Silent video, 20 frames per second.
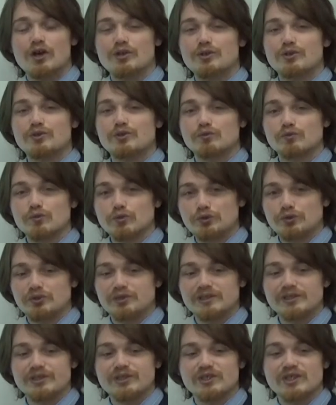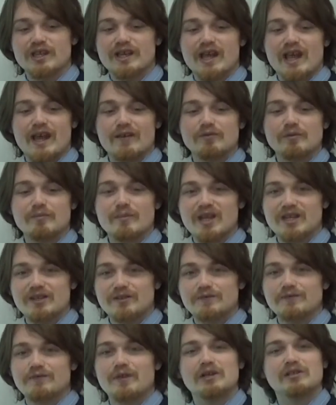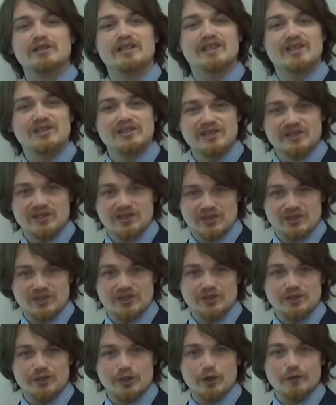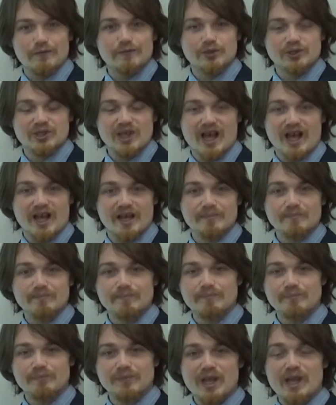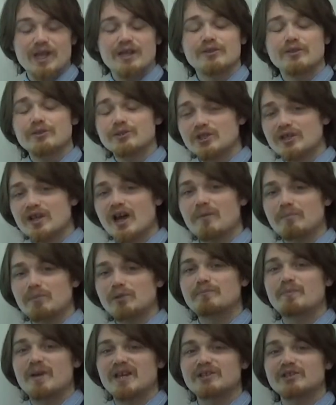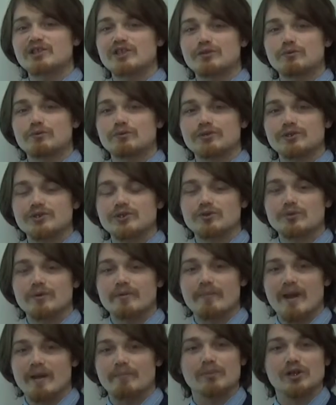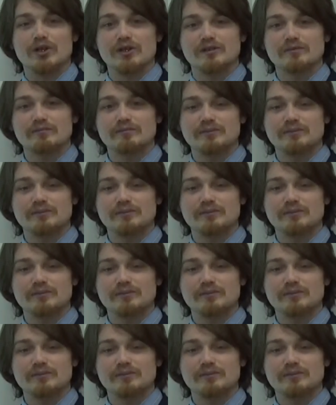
although the rules have remained fairly consistent over time. There's a couple basic rules to remember.